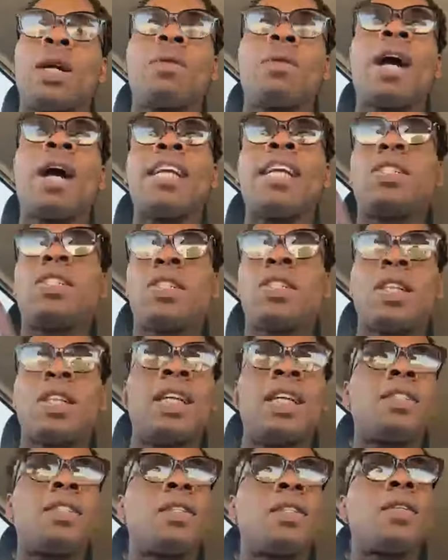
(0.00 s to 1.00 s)
through
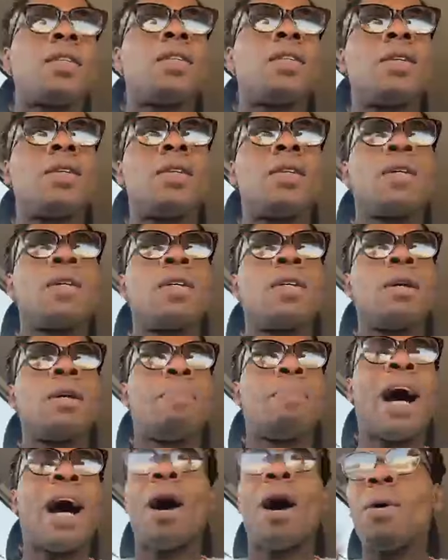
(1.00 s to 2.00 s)
unrighteousness,
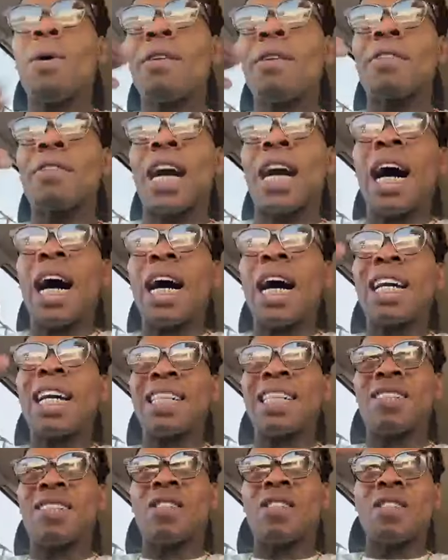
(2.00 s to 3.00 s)
the power of
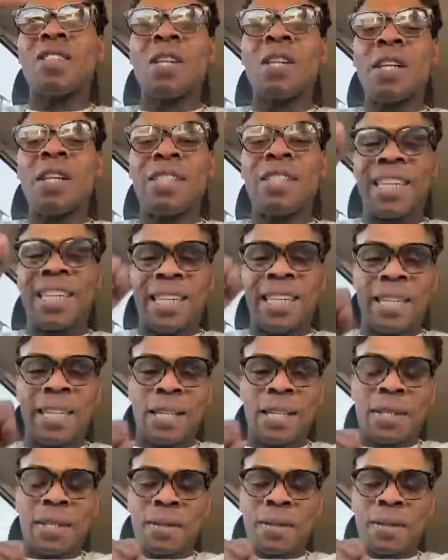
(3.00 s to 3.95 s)
God is stunted.